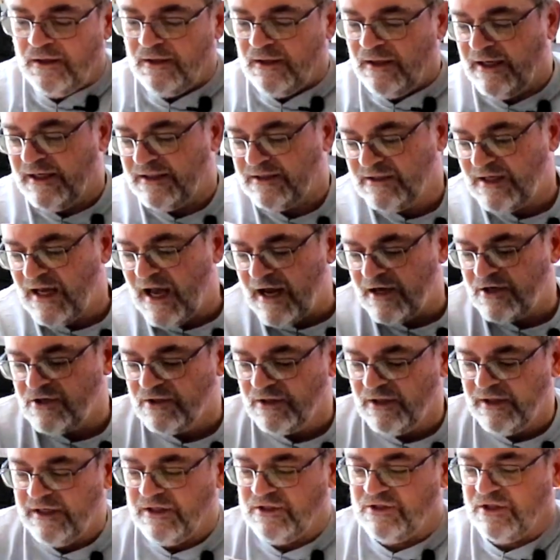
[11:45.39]
Let's
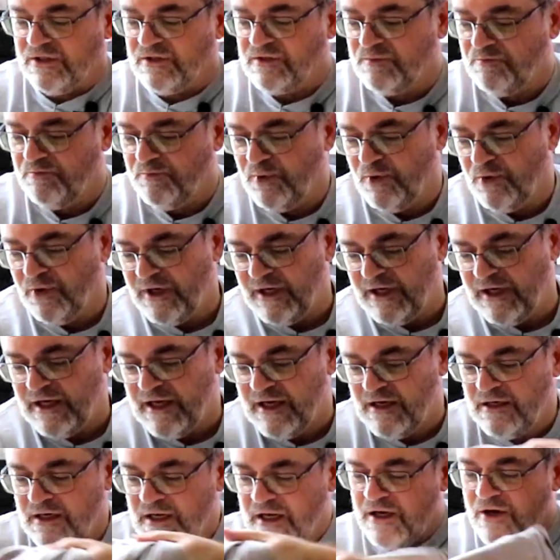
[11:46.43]
actually just put it
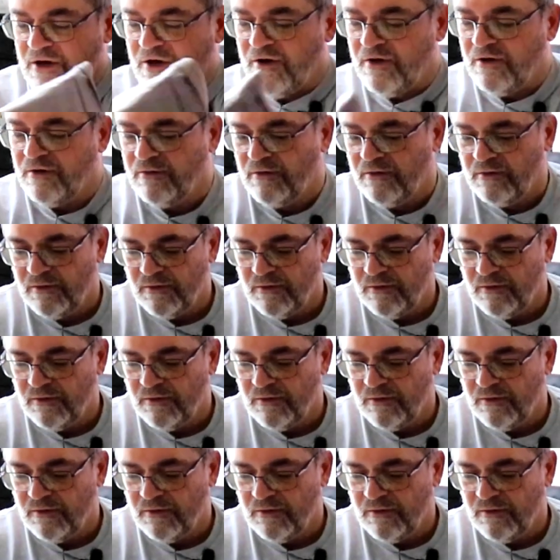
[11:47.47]
in here.